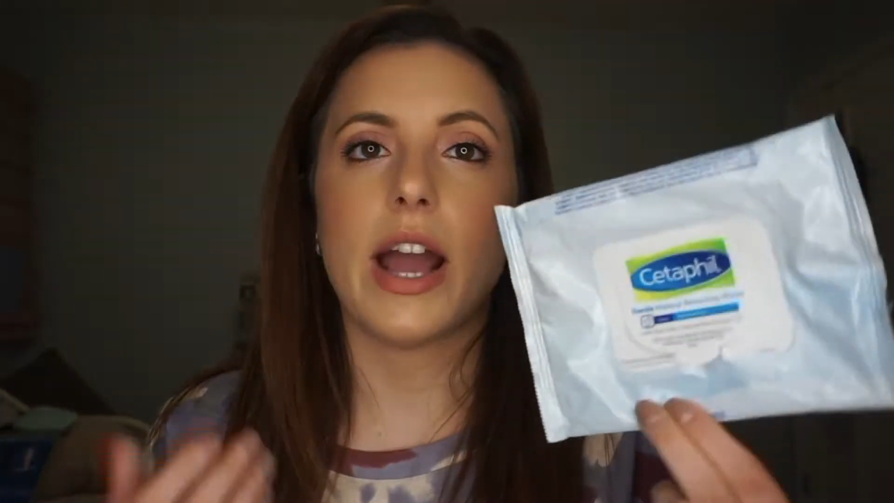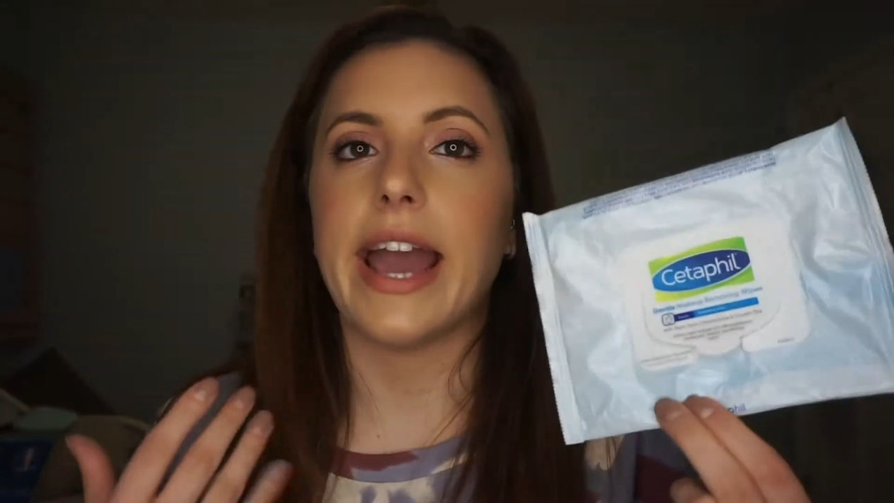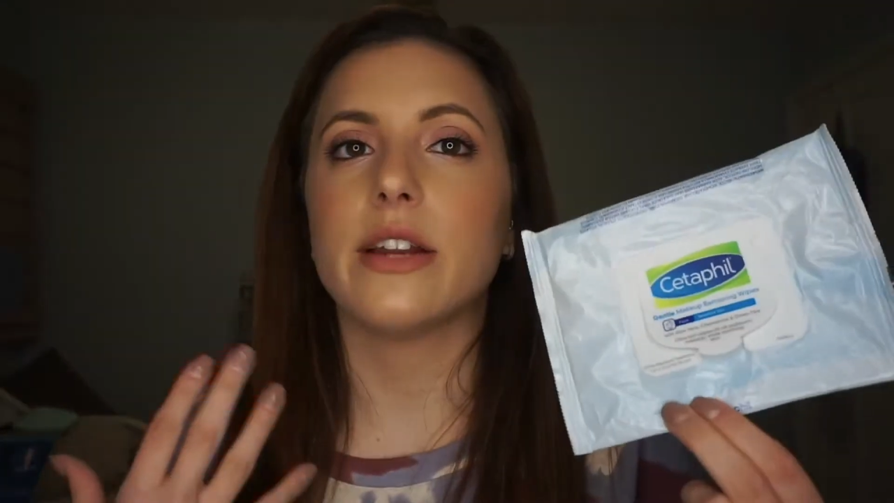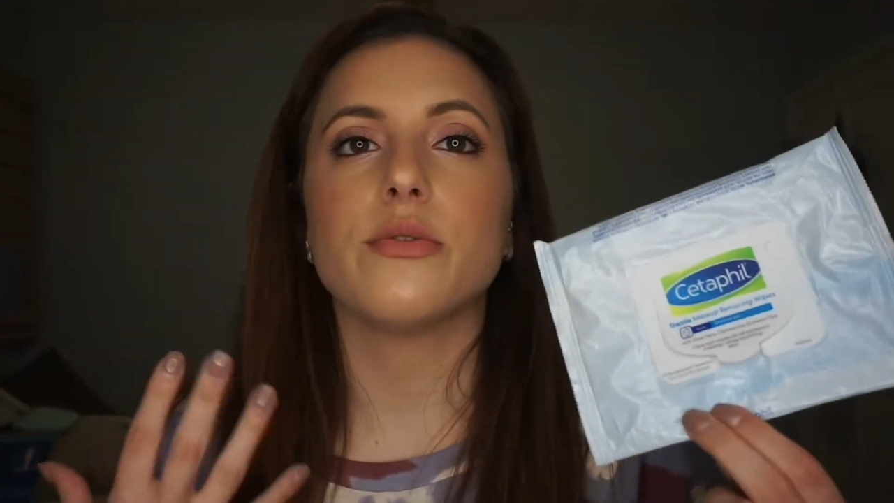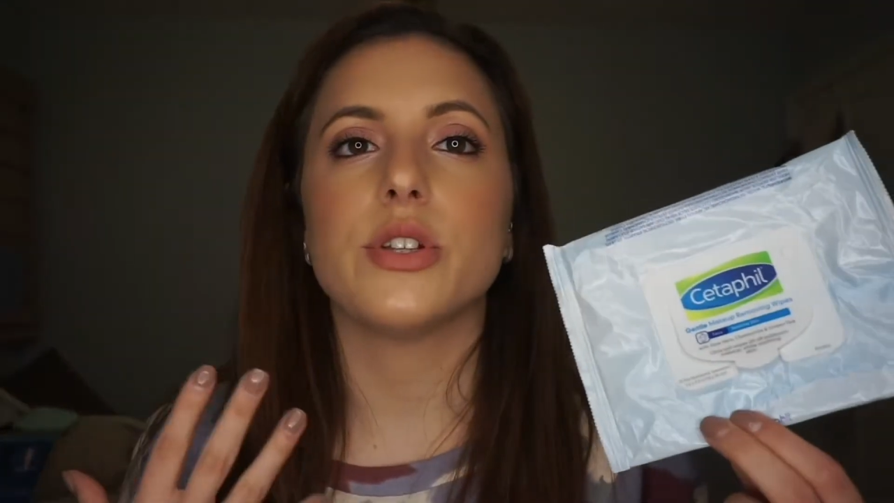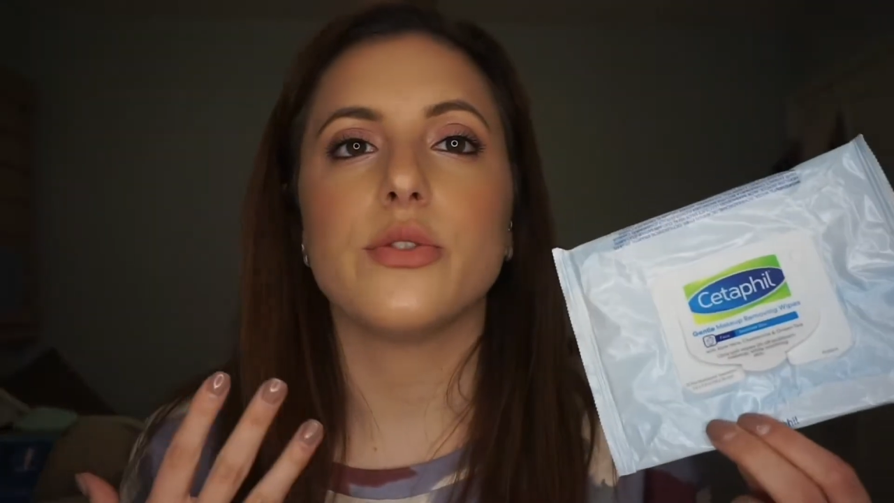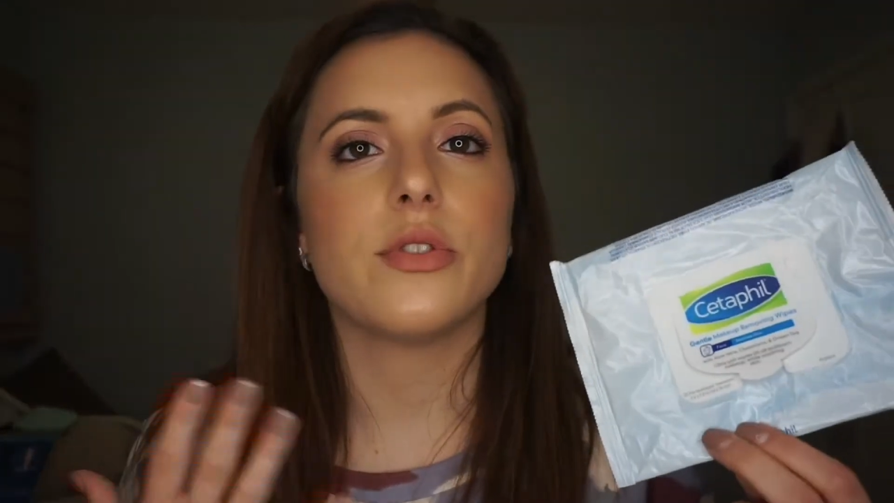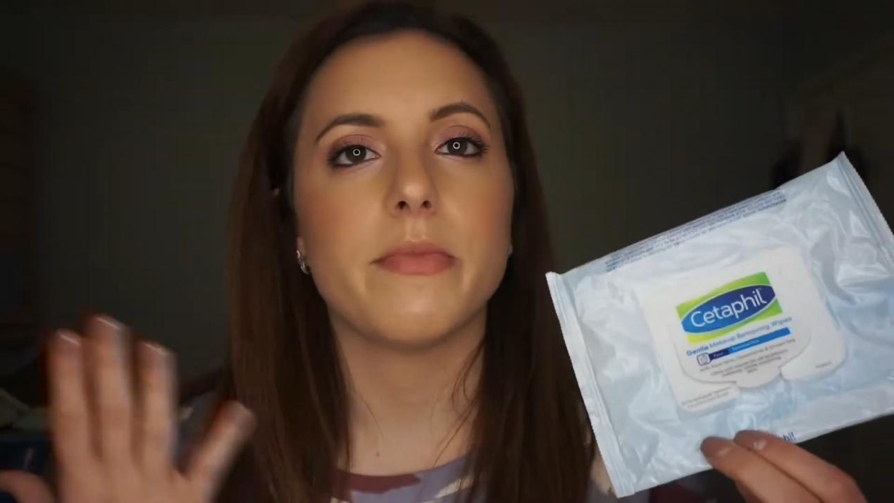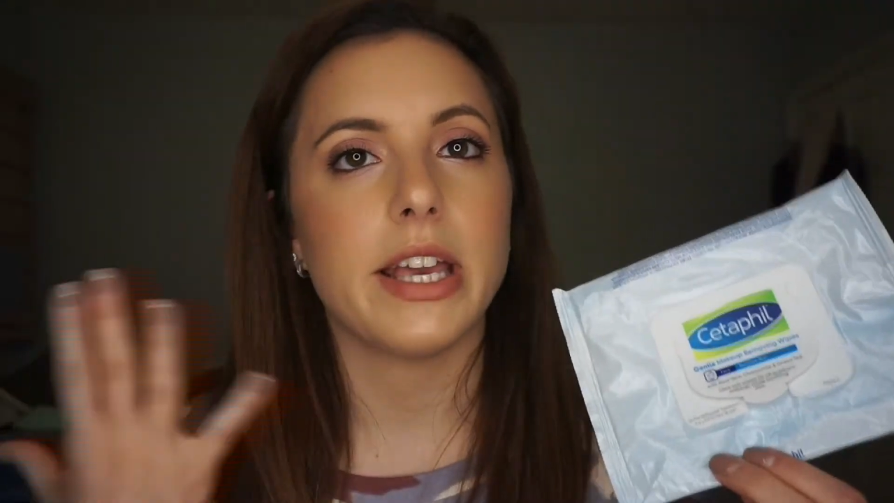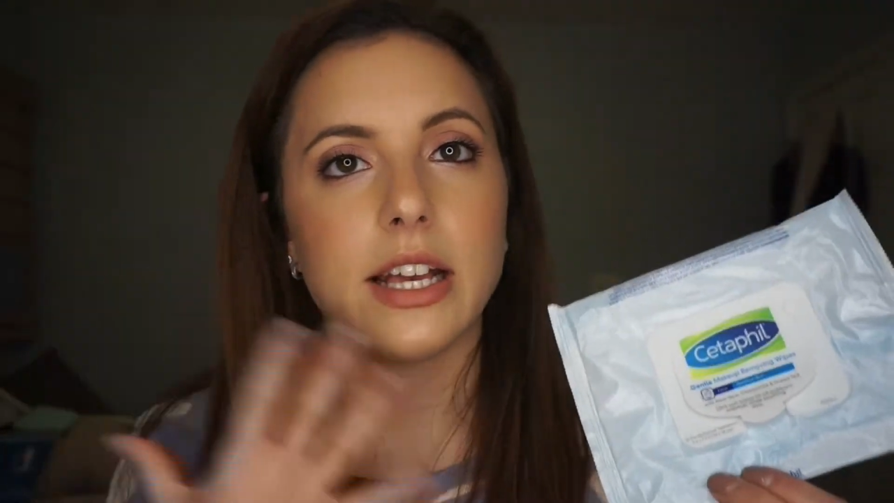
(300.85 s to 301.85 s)
I don't use
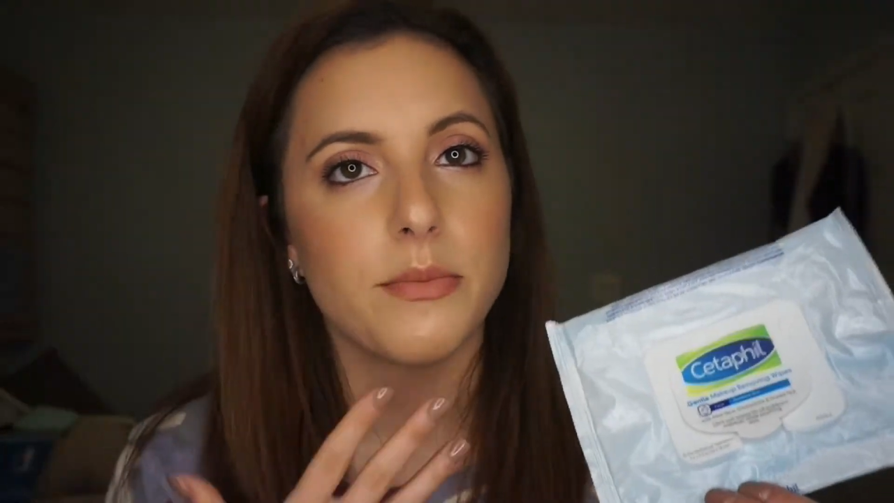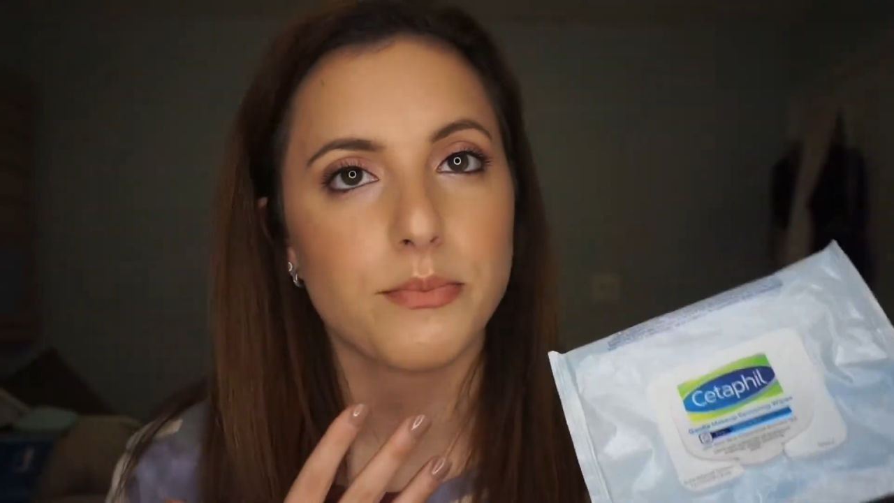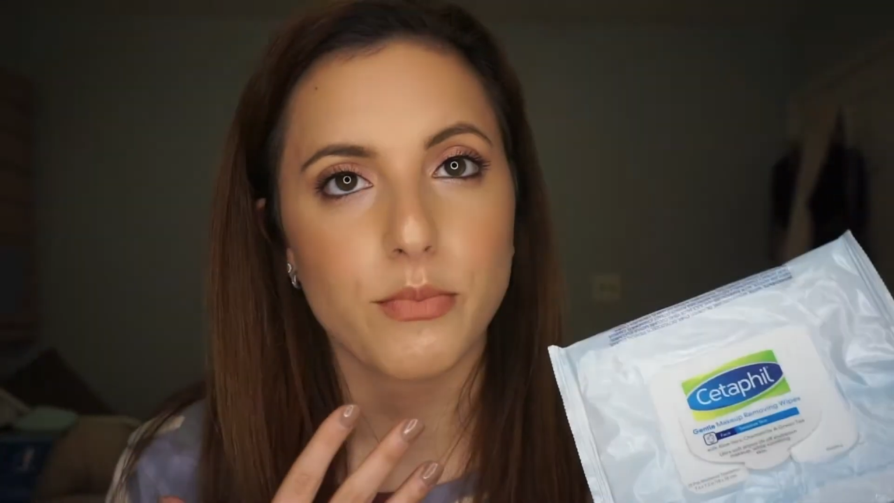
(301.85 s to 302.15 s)
makeup